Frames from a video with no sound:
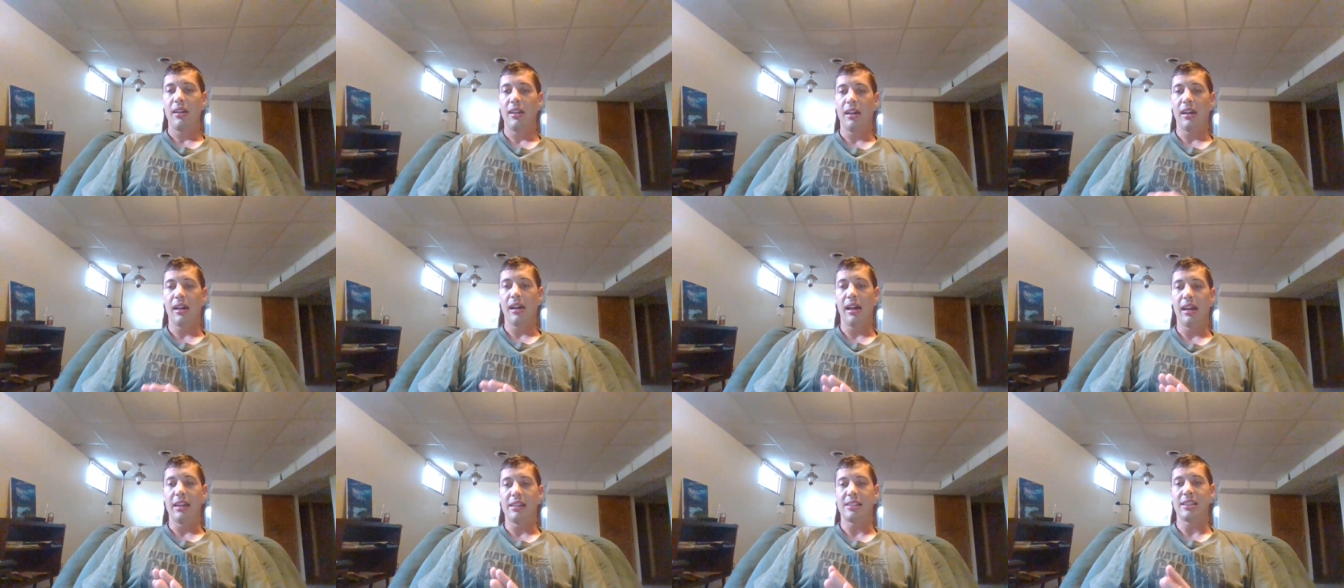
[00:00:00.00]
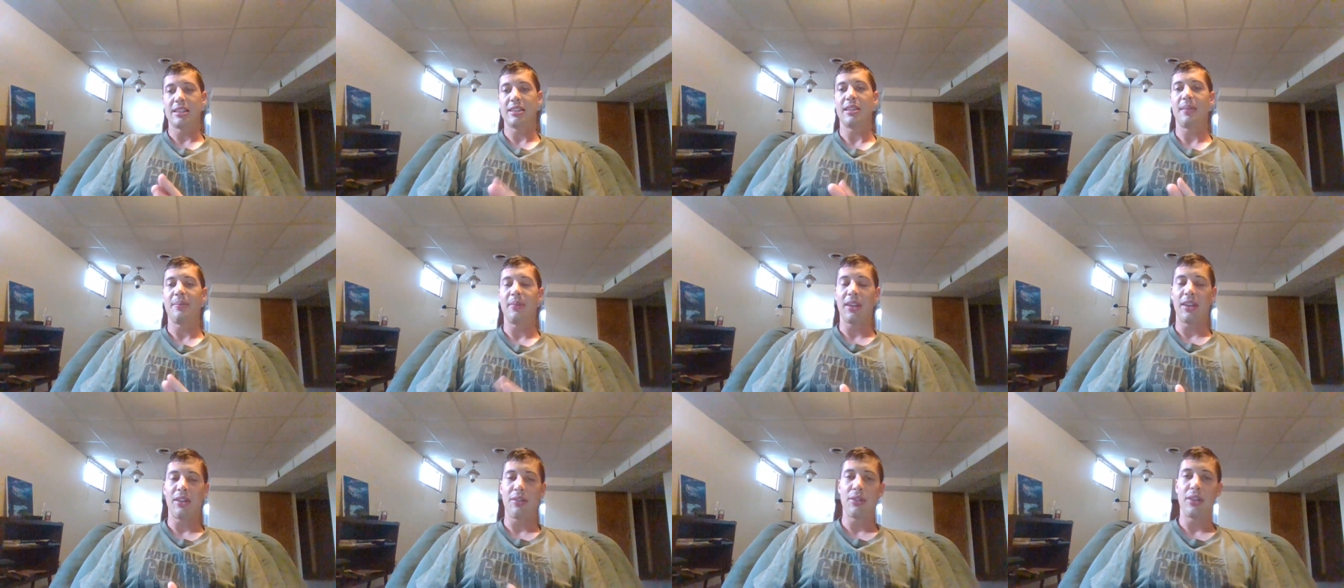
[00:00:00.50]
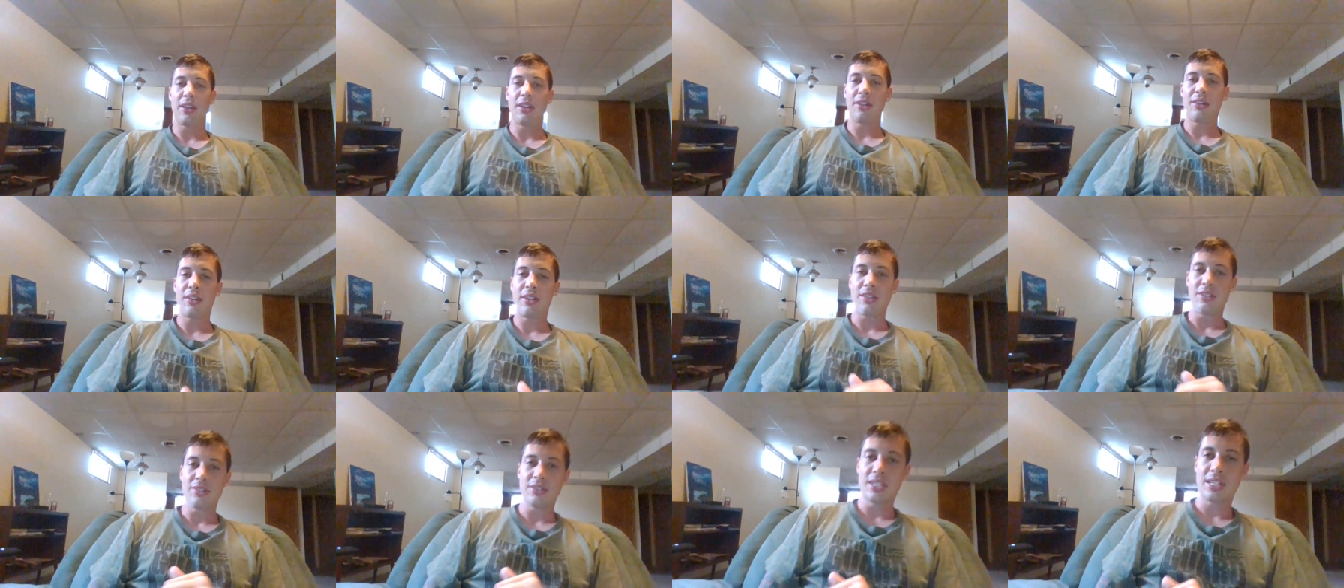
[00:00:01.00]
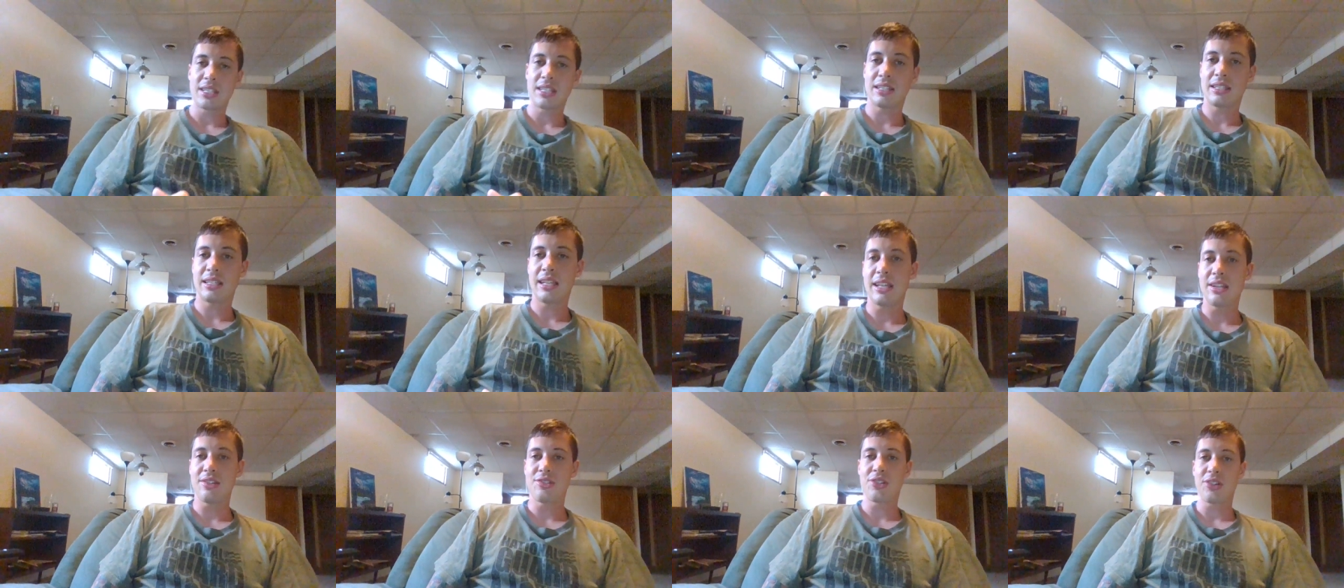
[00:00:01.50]
is that something you think you can use as a
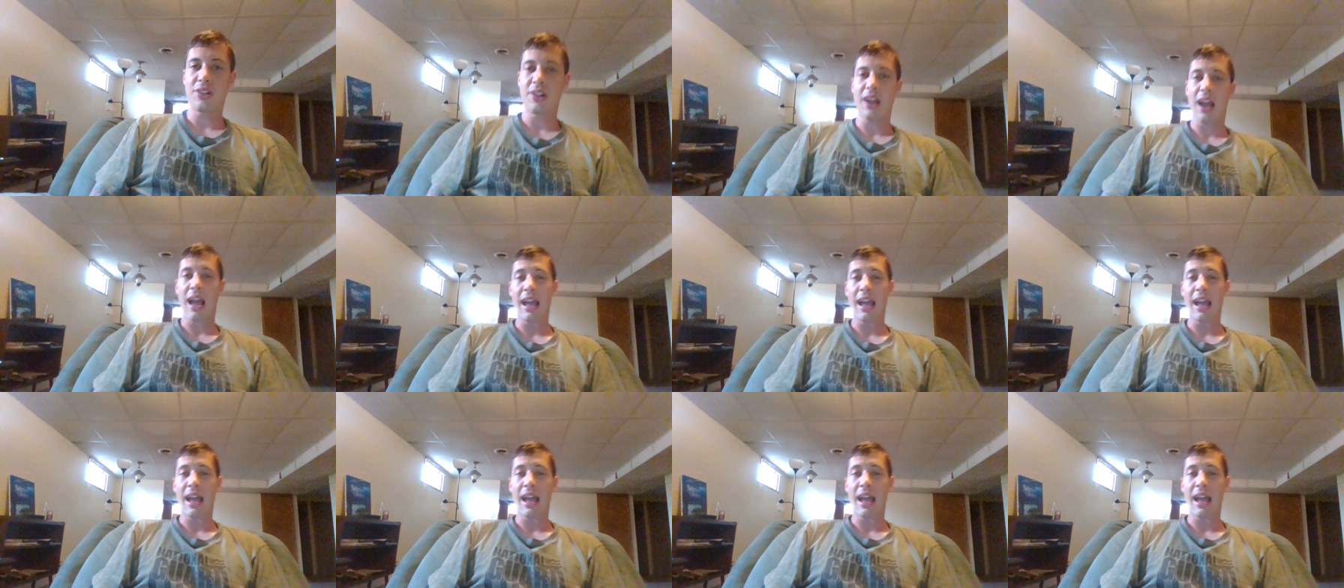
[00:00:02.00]
teacher?